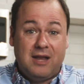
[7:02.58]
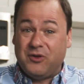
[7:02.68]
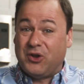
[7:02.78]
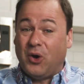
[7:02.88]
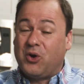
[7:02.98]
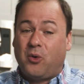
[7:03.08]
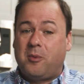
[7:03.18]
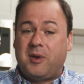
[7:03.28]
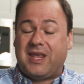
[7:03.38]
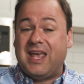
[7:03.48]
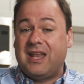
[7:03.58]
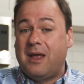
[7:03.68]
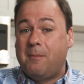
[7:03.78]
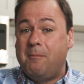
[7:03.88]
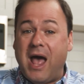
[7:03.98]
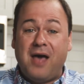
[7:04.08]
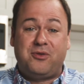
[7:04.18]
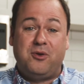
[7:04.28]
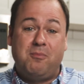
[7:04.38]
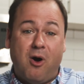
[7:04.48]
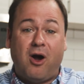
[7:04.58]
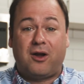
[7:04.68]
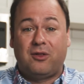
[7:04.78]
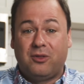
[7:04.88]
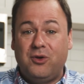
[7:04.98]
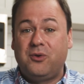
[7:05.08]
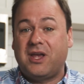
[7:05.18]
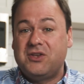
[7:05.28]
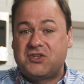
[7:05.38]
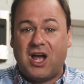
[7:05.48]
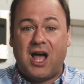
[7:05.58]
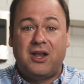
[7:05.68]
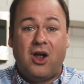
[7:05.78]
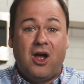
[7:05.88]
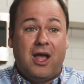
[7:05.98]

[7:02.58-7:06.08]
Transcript: And if you don't know where to begin, Matthew, Mark, Luke, and John,